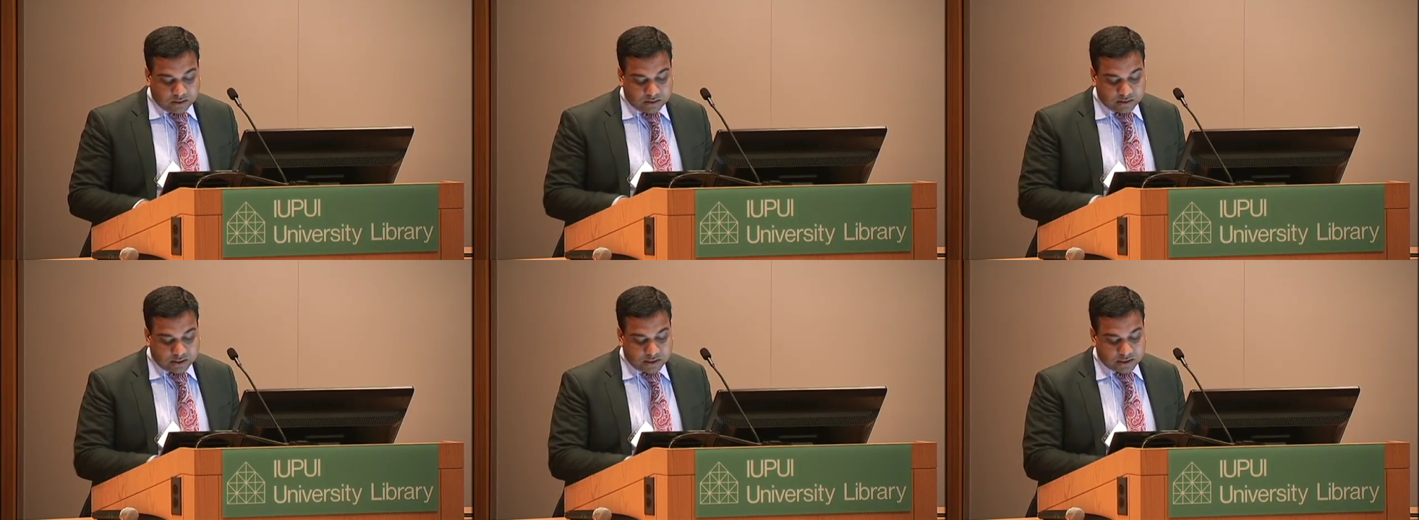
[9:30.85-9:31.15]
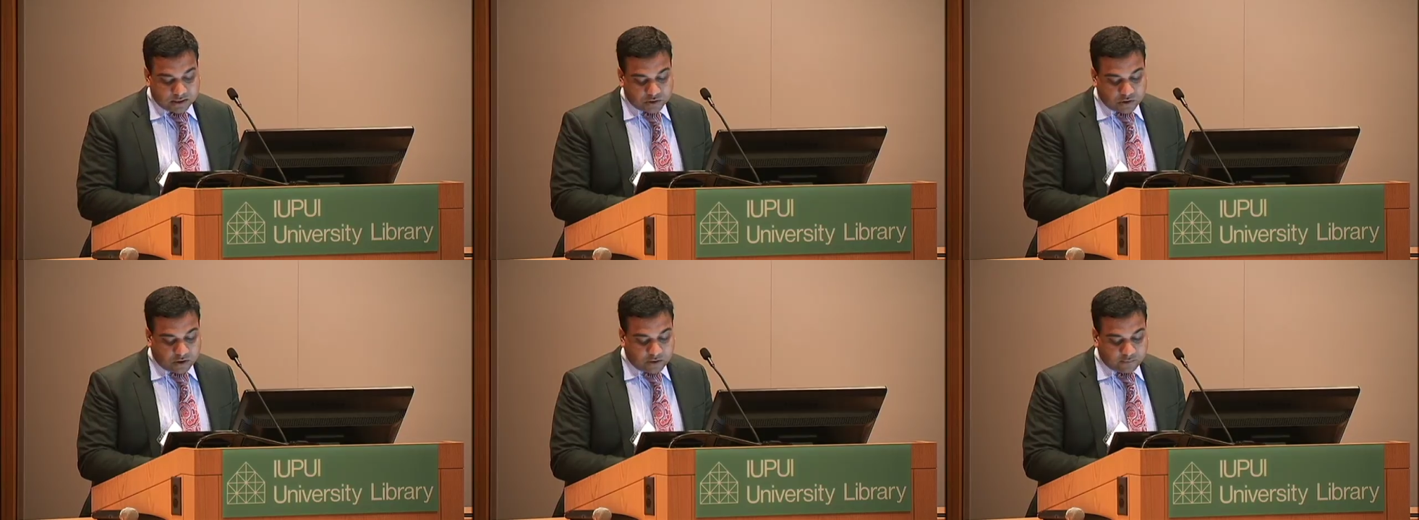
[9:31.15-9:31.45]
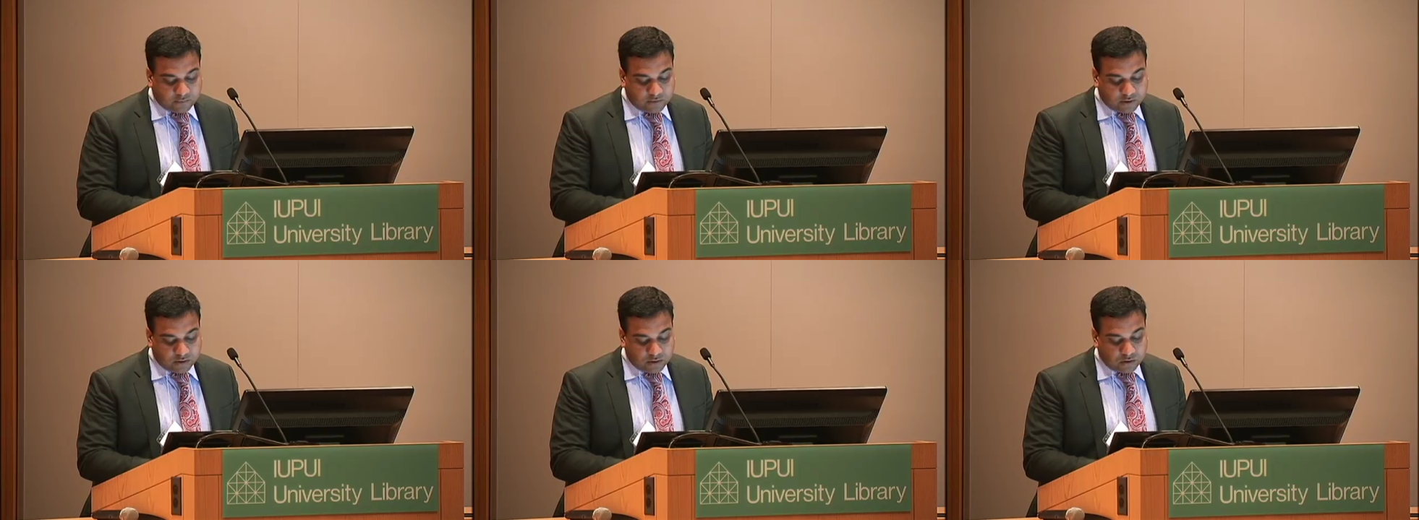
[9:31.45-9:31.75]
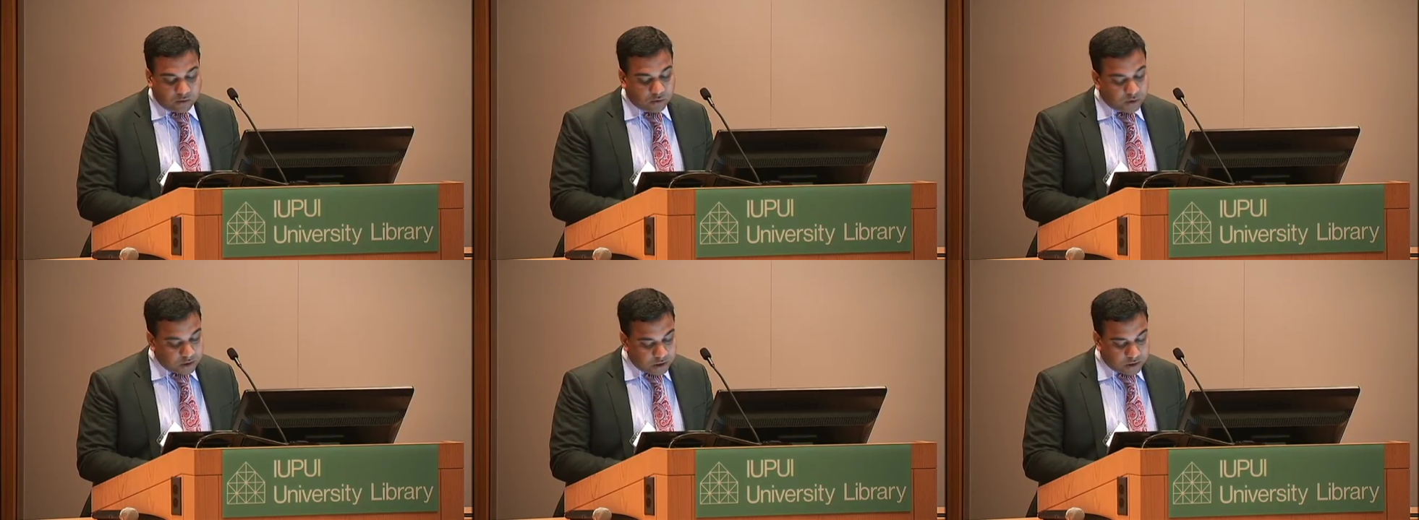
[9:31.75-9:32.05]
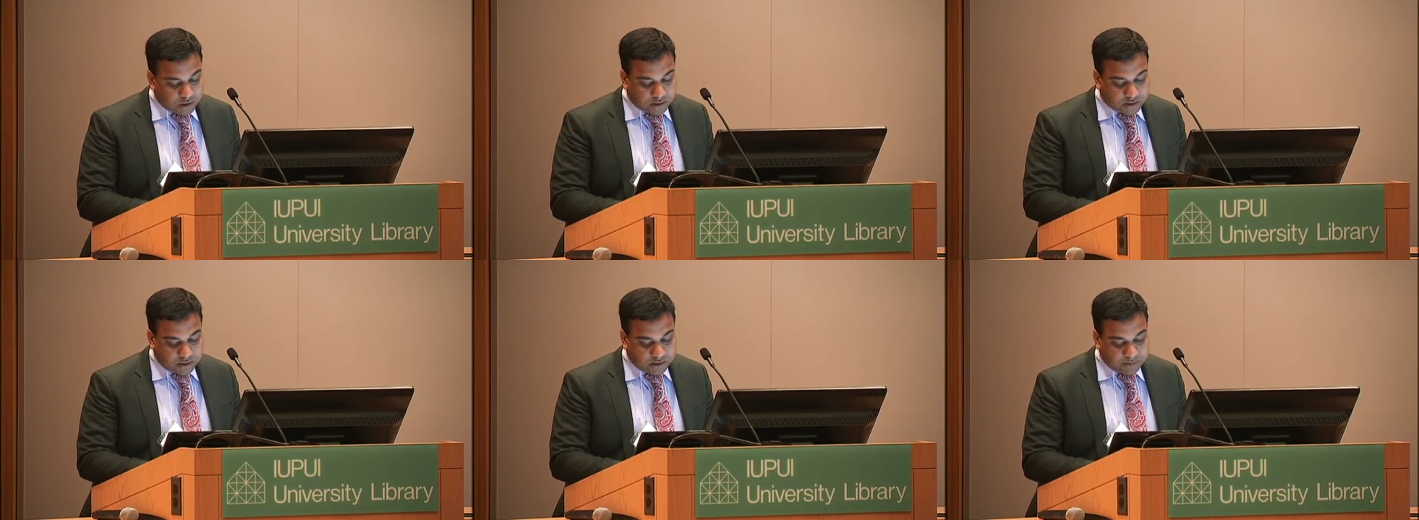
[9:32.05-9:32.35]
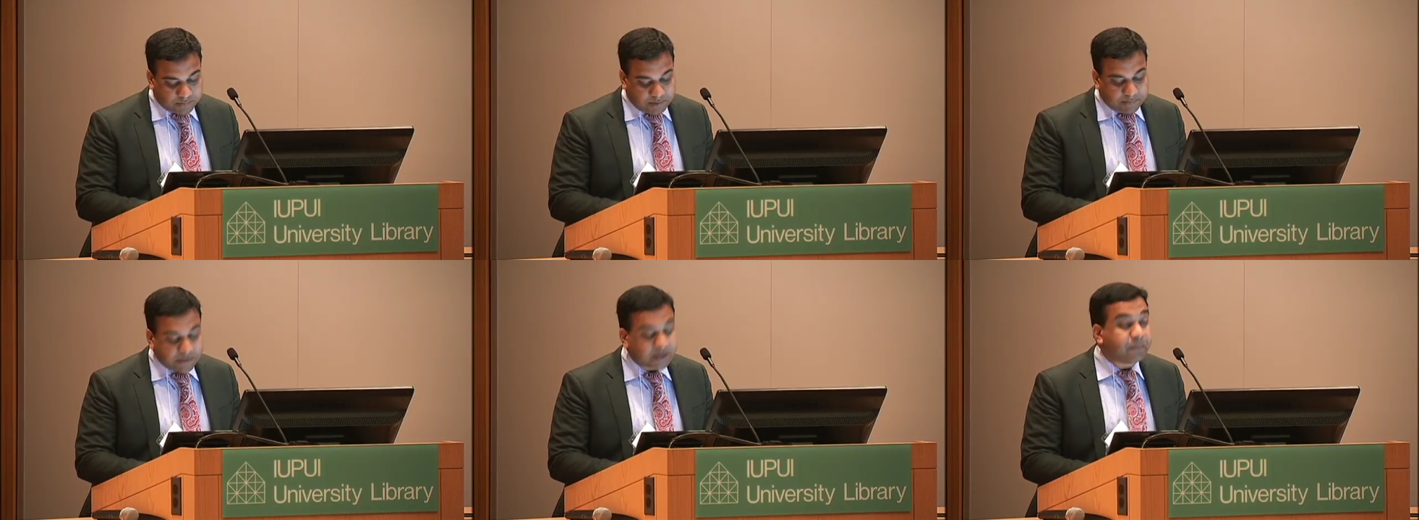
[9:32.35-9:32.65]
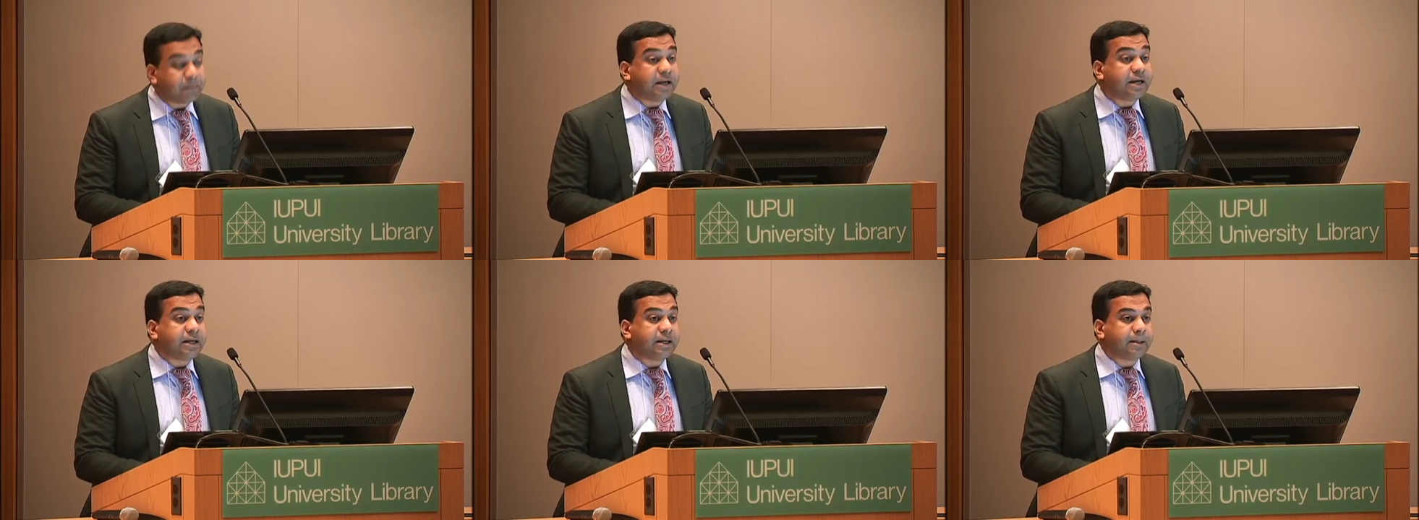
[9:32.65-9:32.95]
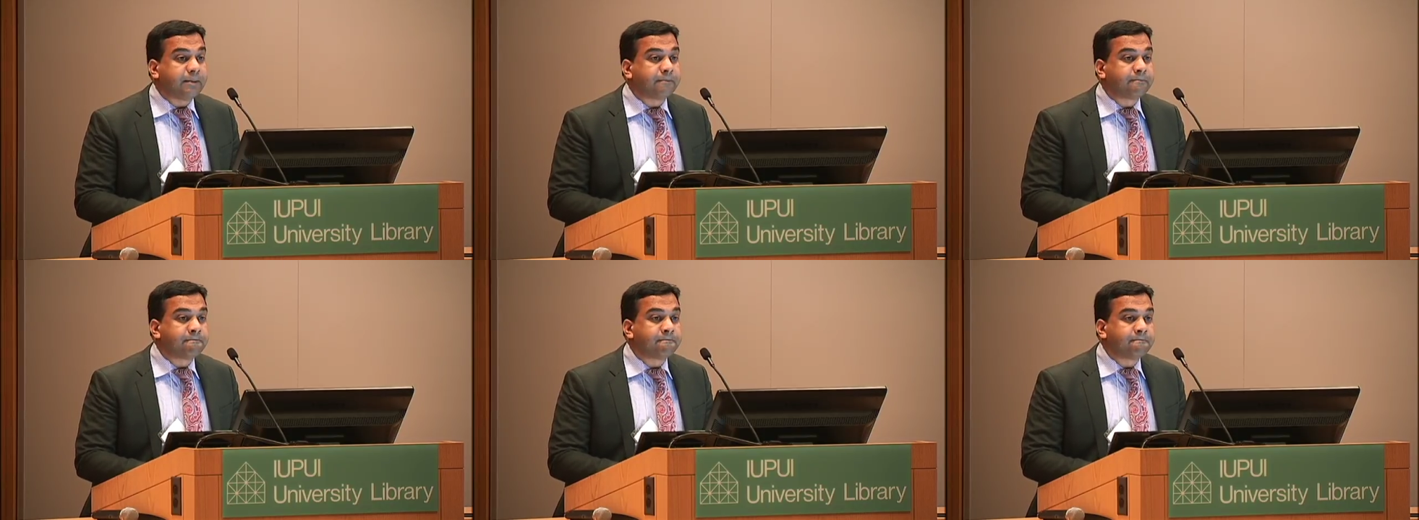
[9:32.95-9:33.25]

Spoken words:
that is often overlooked in the public media.